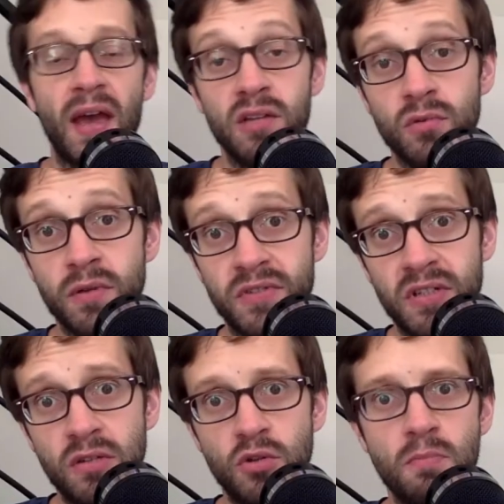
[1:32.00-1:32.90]
As we have
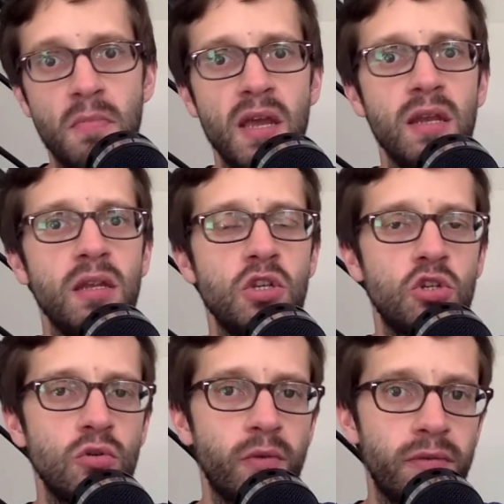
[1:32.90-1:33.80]
seen, the main
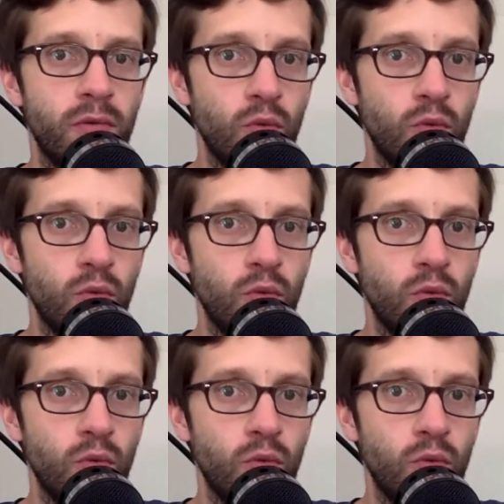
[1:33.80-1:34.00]
issue with